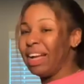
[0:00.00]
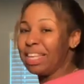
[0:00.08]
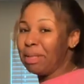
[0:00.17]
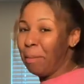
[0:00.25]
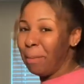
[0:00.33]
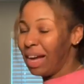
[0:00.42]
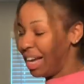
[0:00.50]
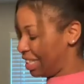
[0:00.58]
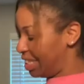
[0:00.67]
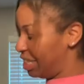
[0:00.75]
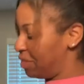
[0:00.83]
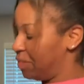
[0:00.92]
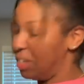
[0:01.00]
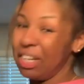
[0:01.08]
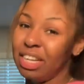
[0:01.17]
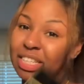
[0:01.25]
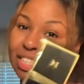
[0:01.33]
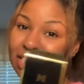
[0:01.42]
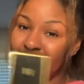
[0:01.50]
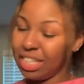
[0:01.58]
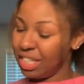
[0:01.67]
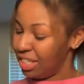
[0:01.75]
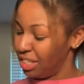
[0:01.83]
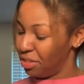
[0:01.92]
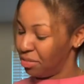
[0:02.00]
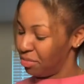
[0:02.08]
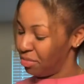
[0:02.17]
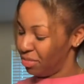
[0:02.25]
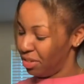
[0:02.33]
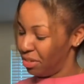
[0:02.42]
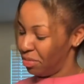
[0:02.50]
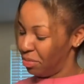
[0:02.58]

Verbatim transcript: in the box. This for aesthetics. You know?